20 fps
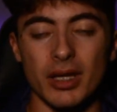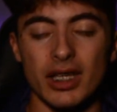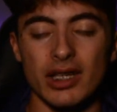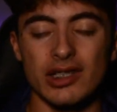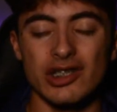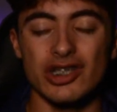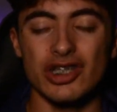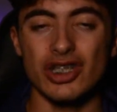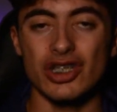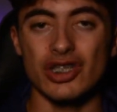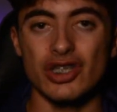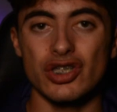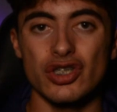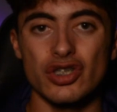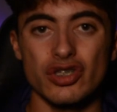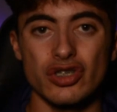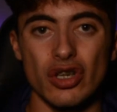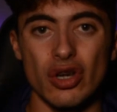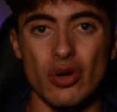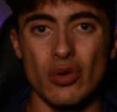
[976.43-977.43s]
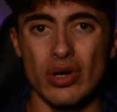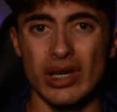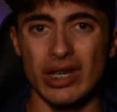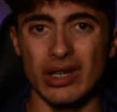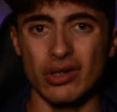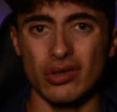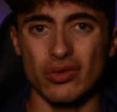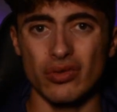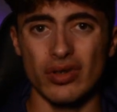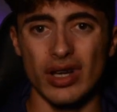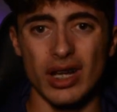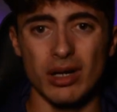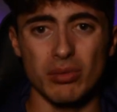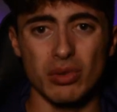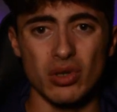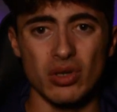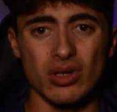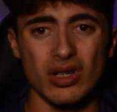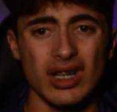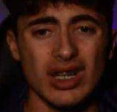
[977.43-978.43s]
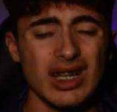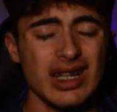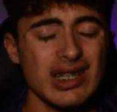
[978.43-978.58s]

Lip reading: It is just so incredible.